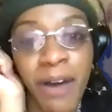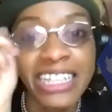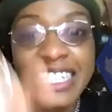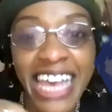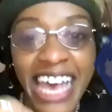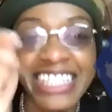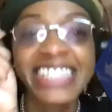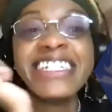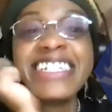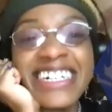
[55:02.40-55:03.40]
love that response,
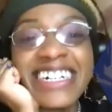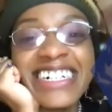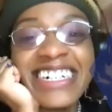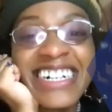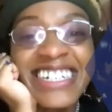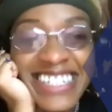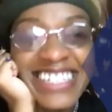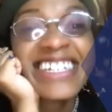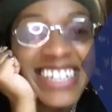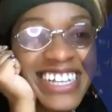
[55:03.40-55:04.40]
yes.
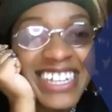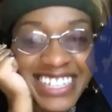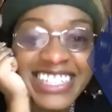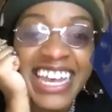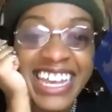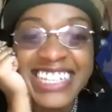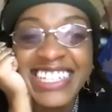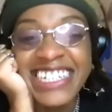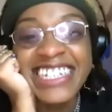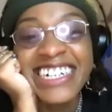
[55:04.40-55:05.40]
Because
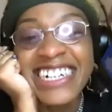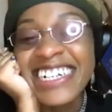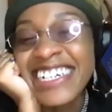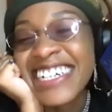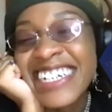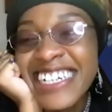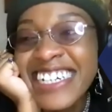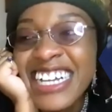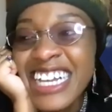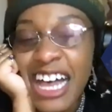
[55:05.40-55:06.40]
yes.
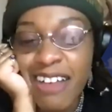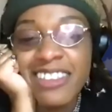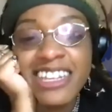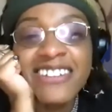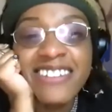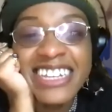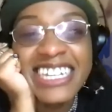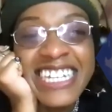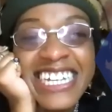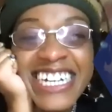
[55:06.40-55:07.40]

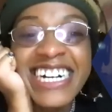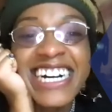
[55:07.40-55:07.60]
Absolutely.